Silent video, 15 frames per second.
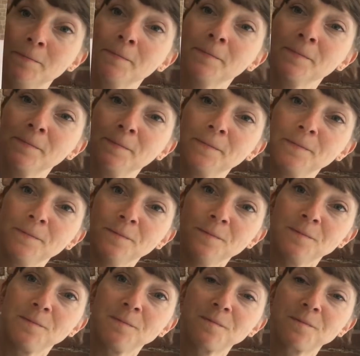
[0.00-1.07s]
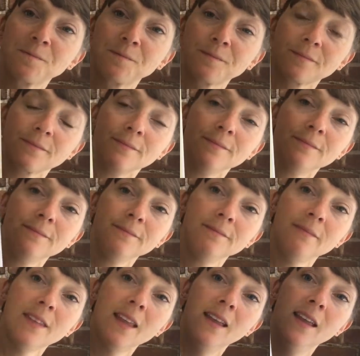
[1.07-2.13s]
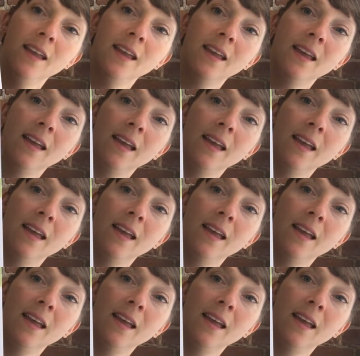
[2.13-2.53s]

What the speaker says: No one is speaking in this clip.